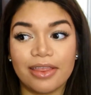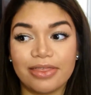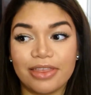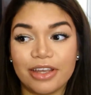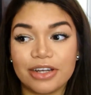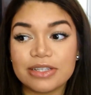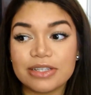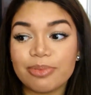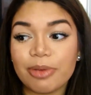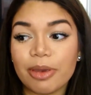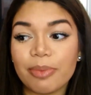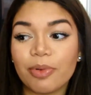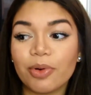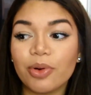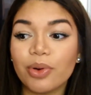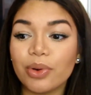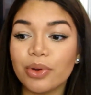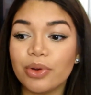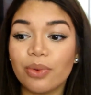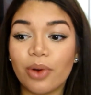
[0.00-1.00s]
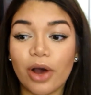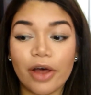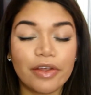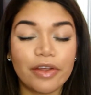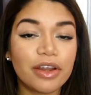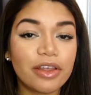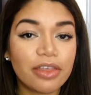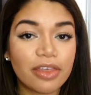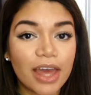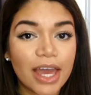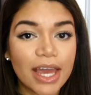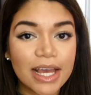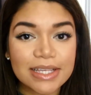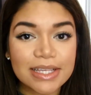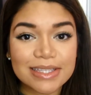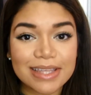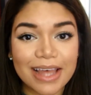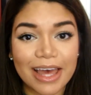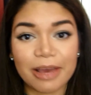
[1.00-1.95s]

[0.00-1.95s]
There's people who do other things,